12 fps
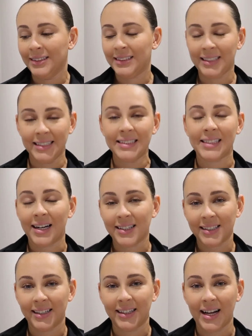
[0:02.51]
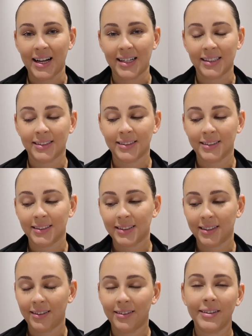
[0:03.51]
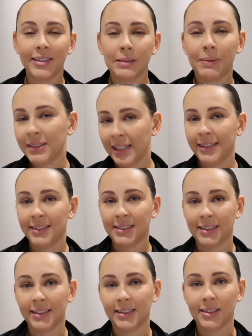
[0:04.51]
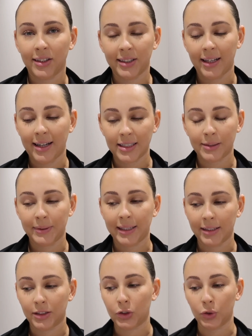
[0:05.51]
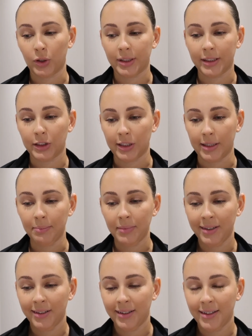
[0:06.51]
Today's Saturday and I spontaneously decided last weekend to join the gym and